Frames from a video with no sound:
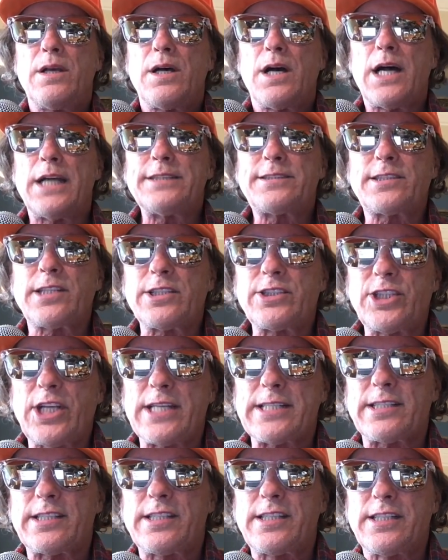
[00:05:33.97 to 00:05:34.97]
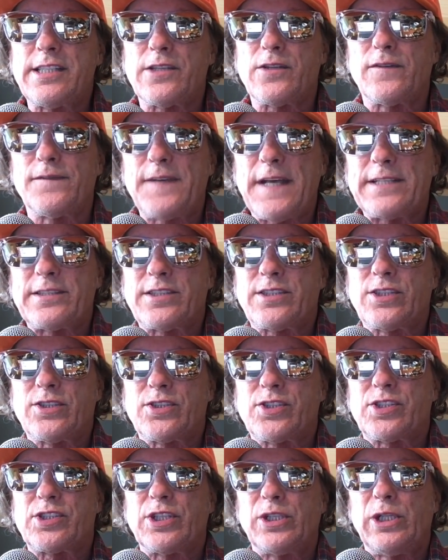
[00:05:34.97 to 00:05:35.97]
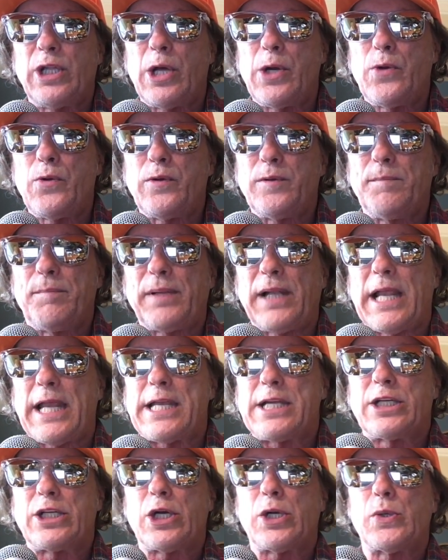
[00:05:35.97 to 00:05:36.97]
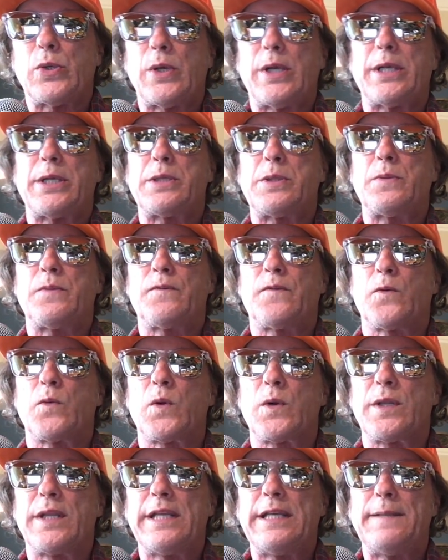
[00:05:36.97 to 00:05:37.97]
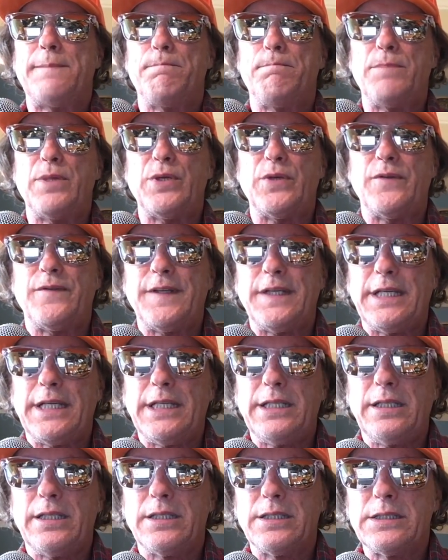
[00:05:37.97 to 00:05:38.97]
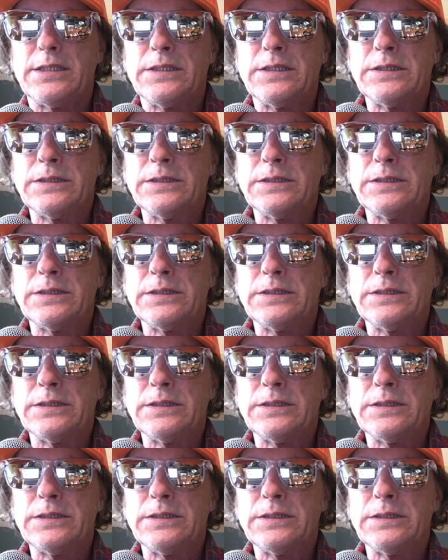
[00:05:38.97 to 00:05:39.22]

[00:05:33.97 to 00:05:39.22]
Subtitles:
I suggest Sylvester Stallone play Cohen for the movie.